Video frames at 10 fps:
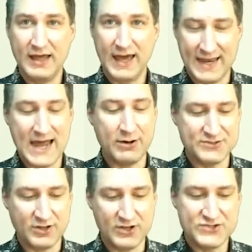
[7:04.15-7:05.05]
and now
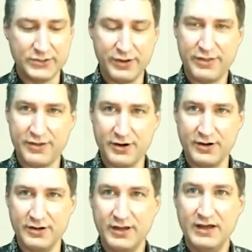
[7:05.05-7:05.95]
it's also a
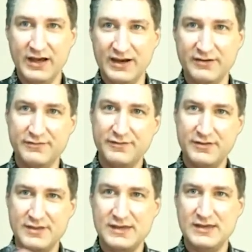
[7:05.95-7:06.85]
third of
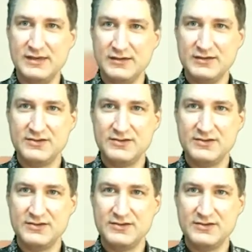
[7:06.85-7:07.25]
the